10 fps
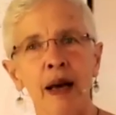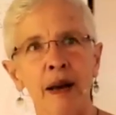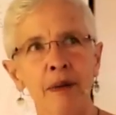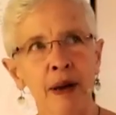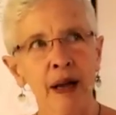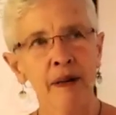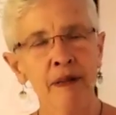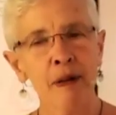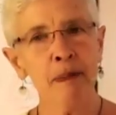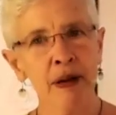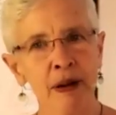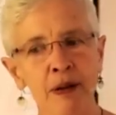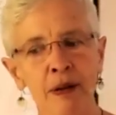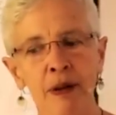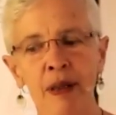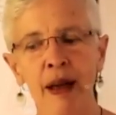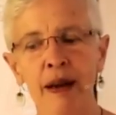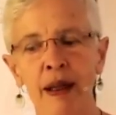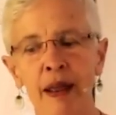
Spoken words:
And we have the picture that